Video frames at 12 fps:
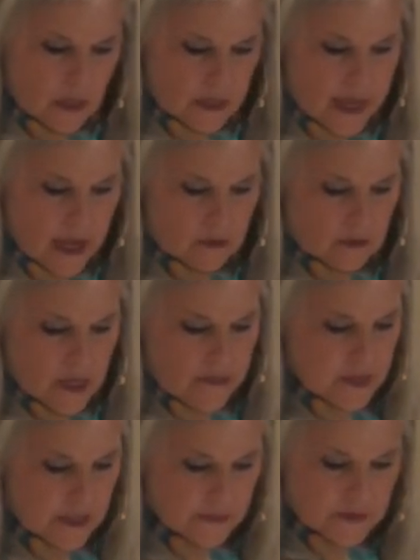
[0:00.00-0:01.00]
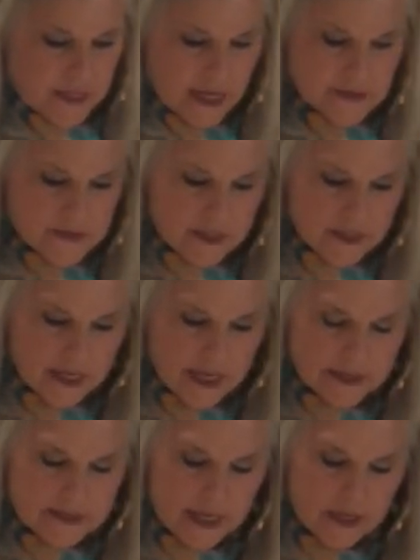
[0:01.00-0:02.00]
Now, nothing in the text
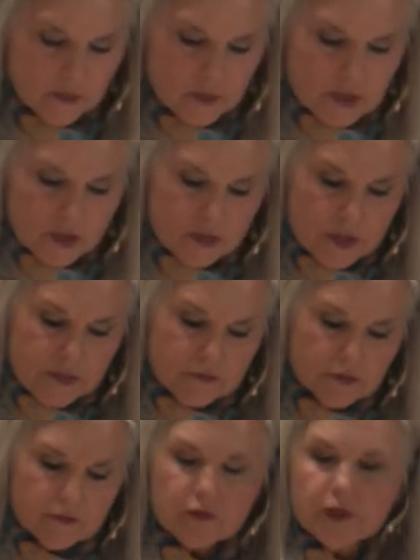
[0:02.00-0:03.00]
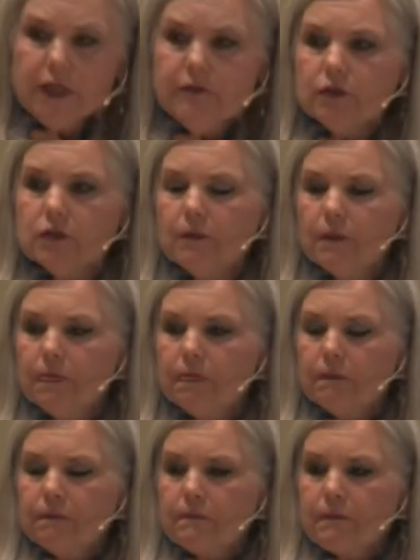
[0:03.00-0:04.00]
indicates Hannah returned evil for evil.
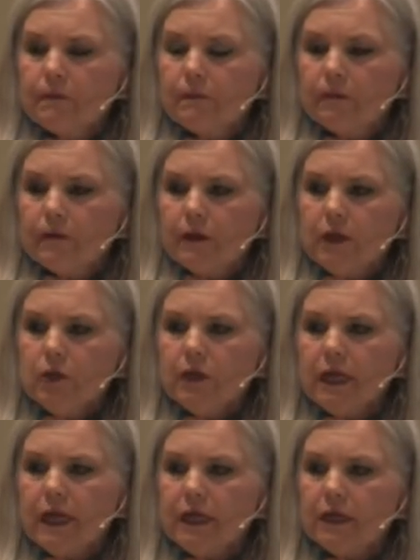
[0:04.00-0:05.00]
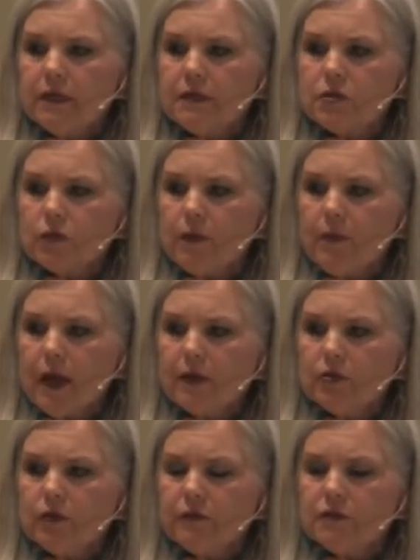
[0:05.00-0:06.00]
You know what Hannah is a
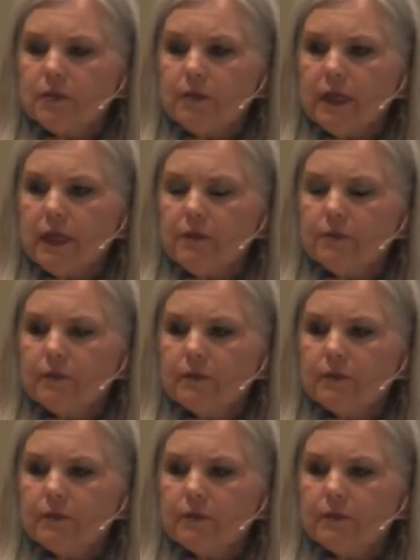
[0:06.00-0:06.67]
reminder of to me?